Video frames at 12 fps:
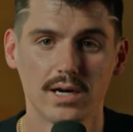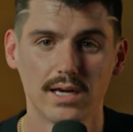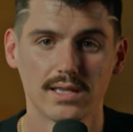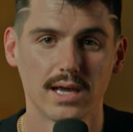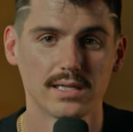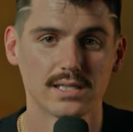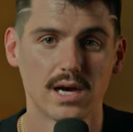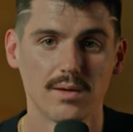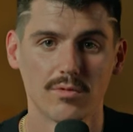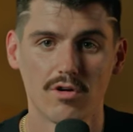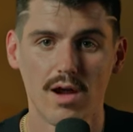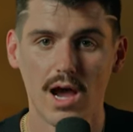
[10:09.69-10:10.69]
I think I saw
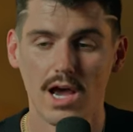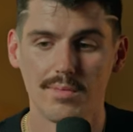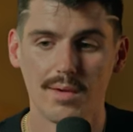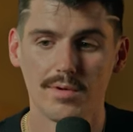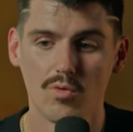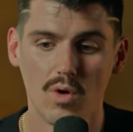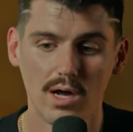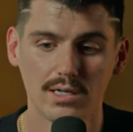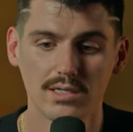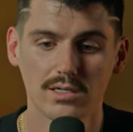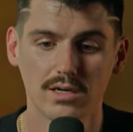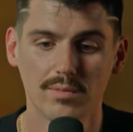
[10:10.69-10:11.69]
him cry maybe
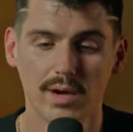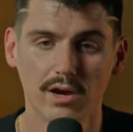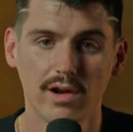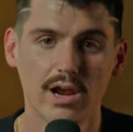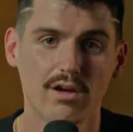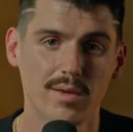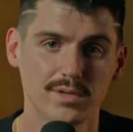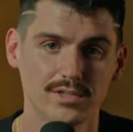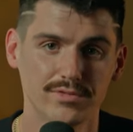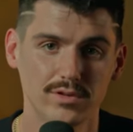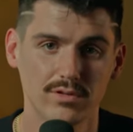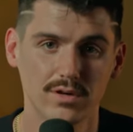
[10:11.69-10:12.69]
once during my great grandma's
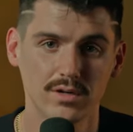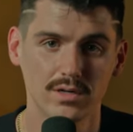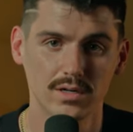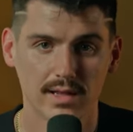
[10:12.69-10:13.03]
funeral